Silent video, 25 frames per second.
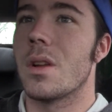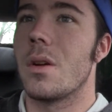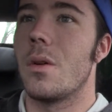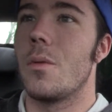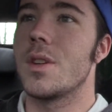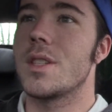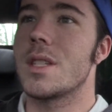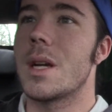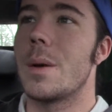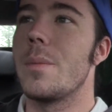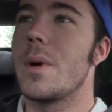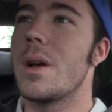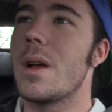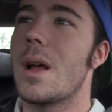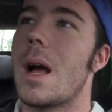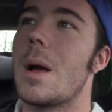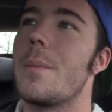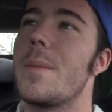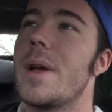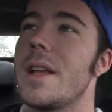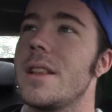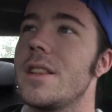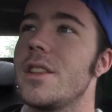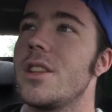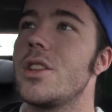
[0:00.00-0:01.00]
which I
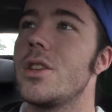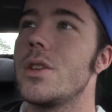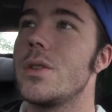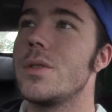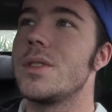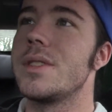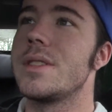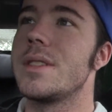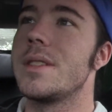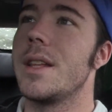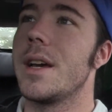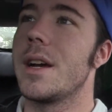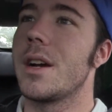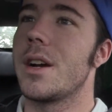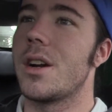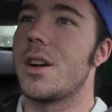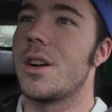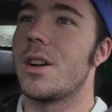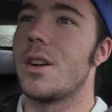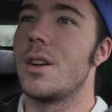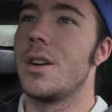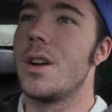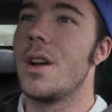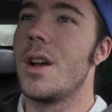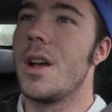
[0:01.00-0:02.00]
mainly use
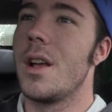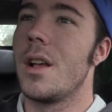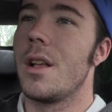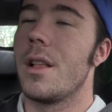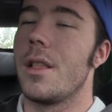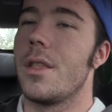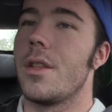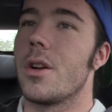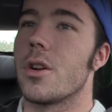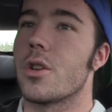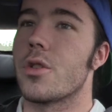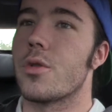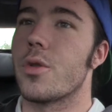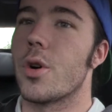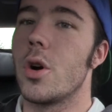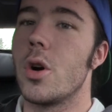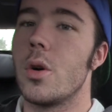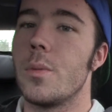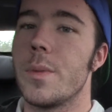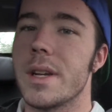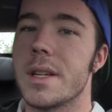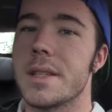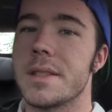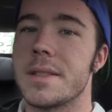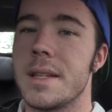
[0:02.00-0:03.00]
their
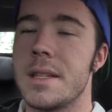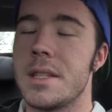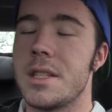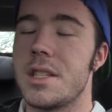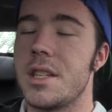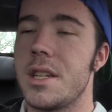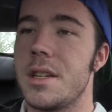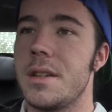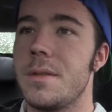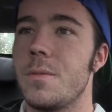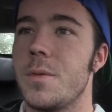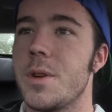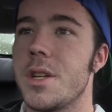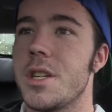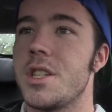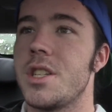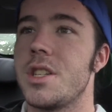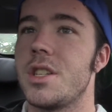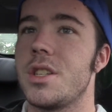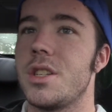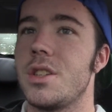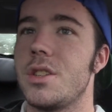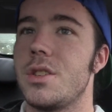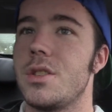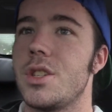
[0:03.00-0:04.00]
Chrome extension, which
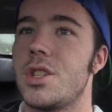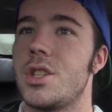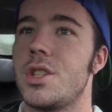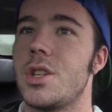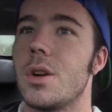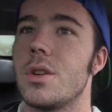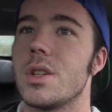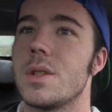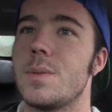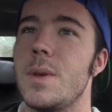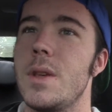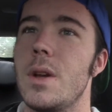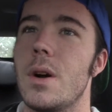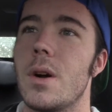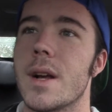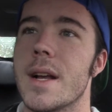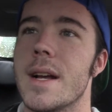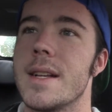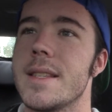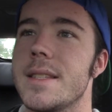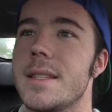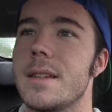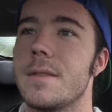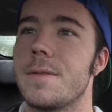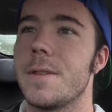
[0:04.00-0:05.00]
shows me all
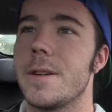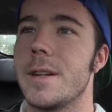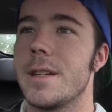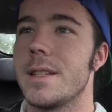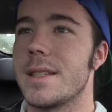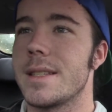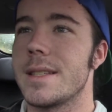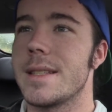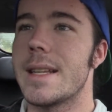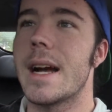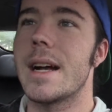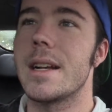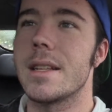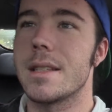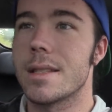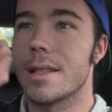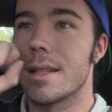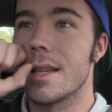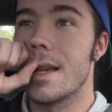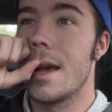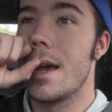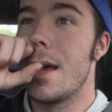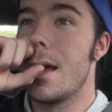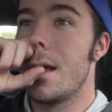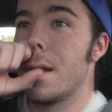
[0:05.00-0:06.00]
kinds of different stats
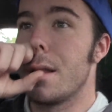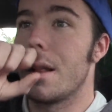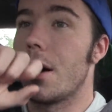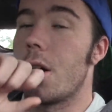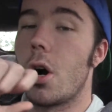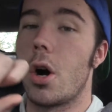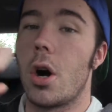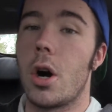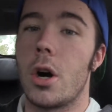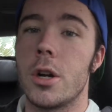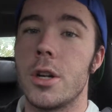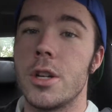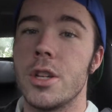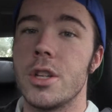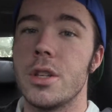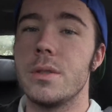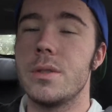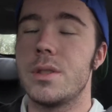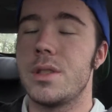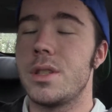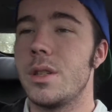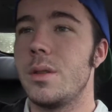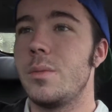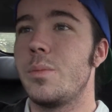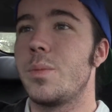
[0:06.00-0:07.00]
on
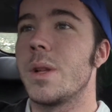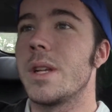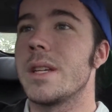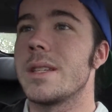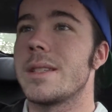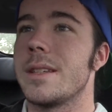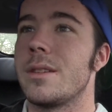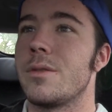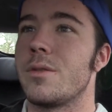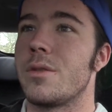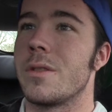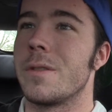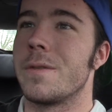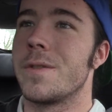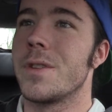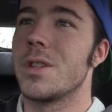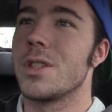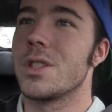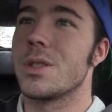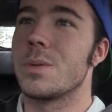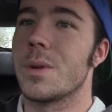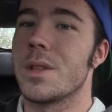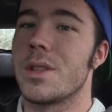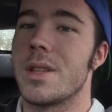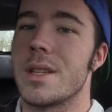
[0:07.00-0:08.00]
YouTube. Plus it
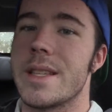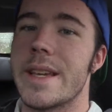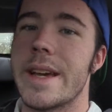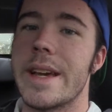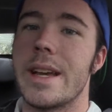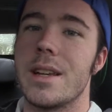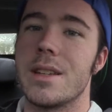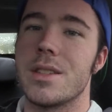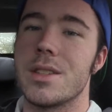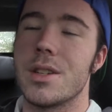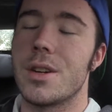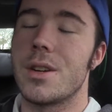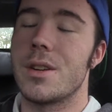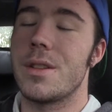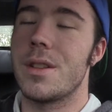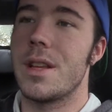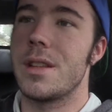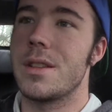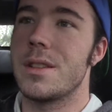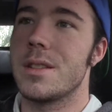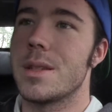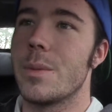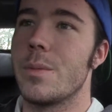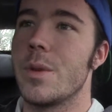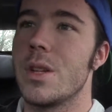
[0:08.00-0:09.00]
reveals what the tags are
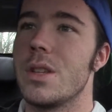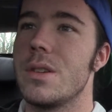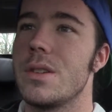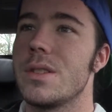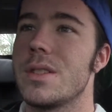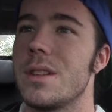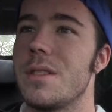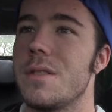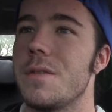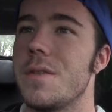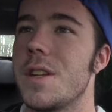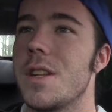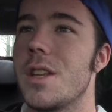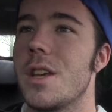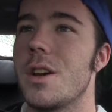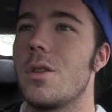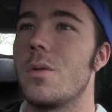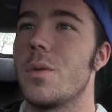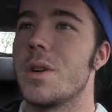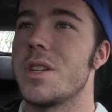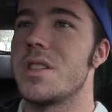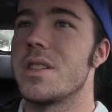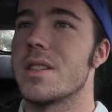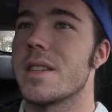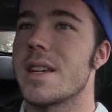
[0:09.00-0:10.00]
that someone used in a video,
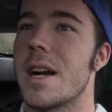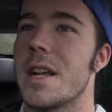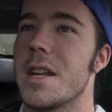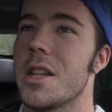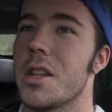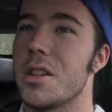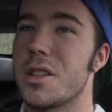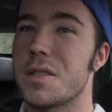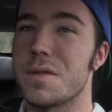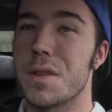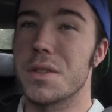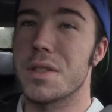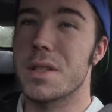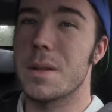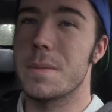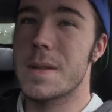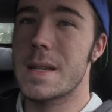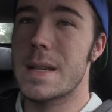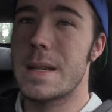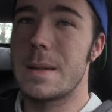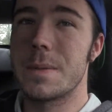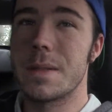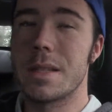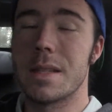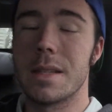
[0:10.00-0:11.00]
which is kind of useful
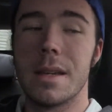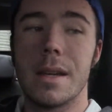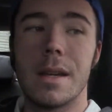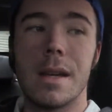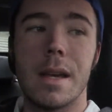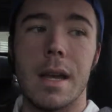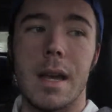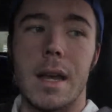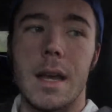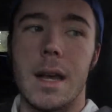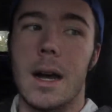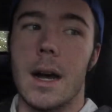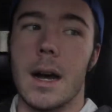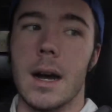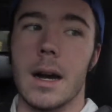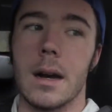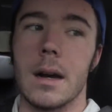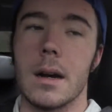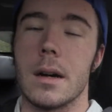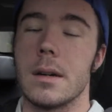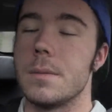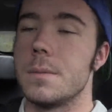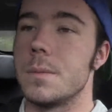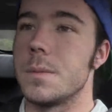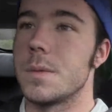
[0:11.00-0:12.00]
sometimes.
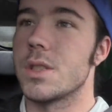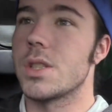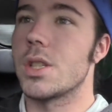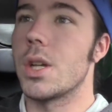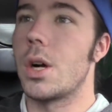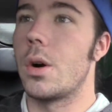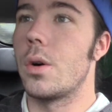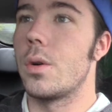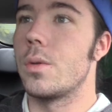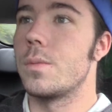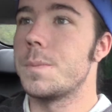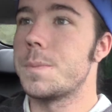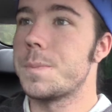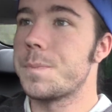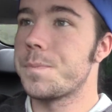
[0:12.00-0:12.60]
So